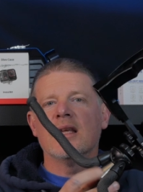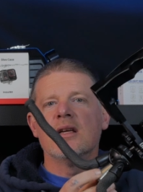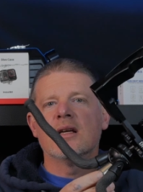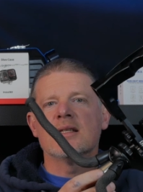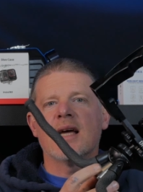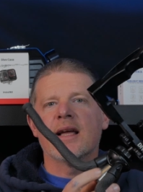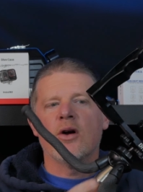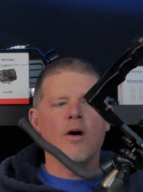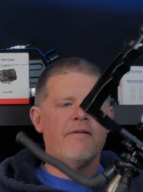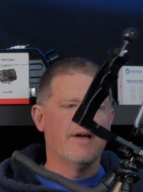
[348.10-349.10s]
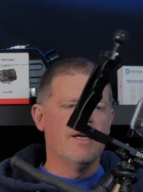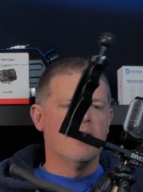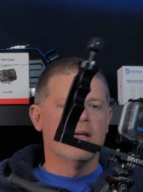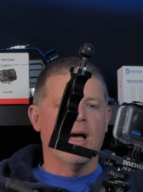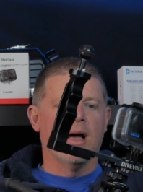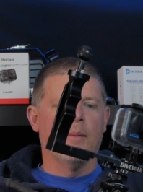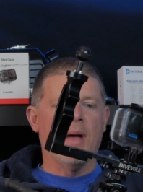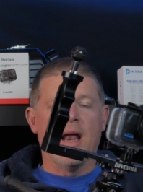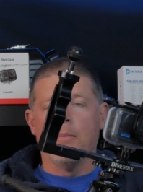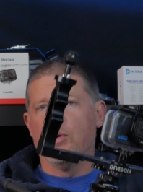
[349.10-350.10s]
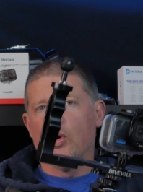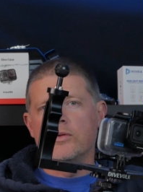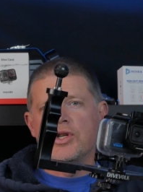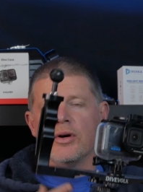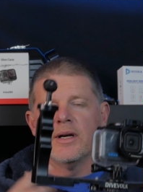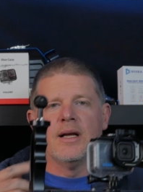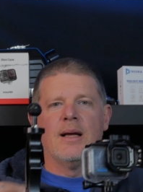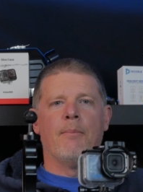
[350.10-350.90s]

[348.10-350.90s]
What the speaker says: that you can take off and a ball joint,